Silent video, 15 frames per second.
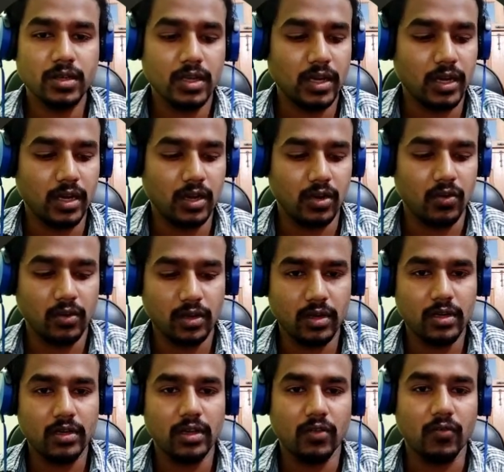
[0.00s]
and
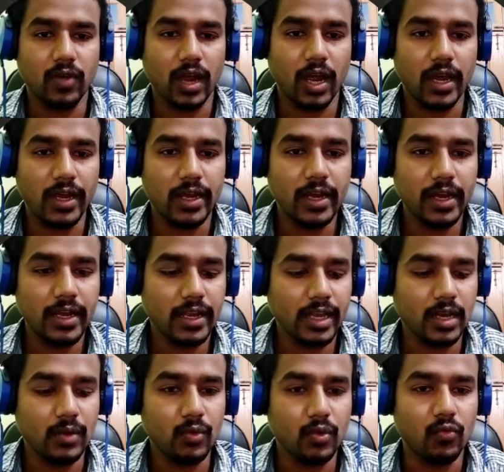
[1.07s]
the ID
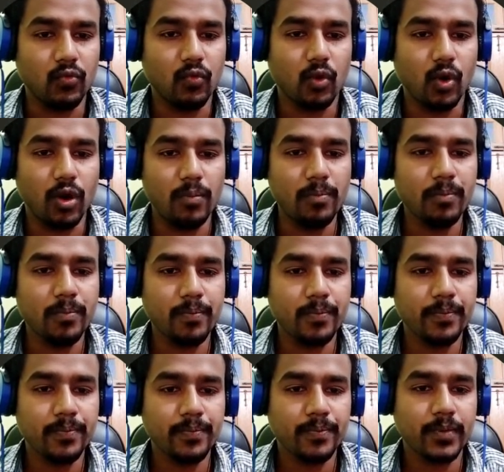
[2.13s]
can be form
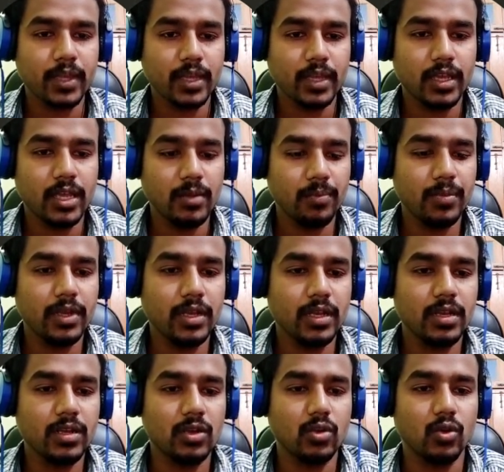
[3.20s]
Epin
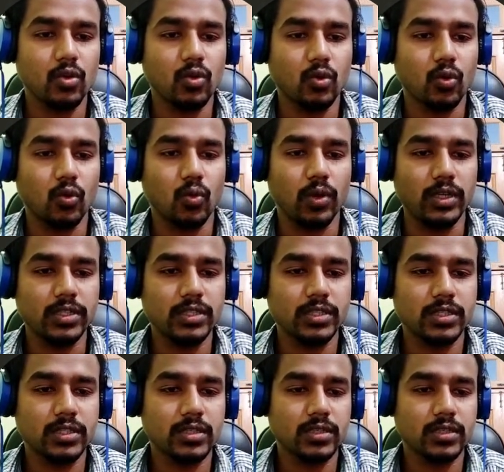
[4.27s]
request,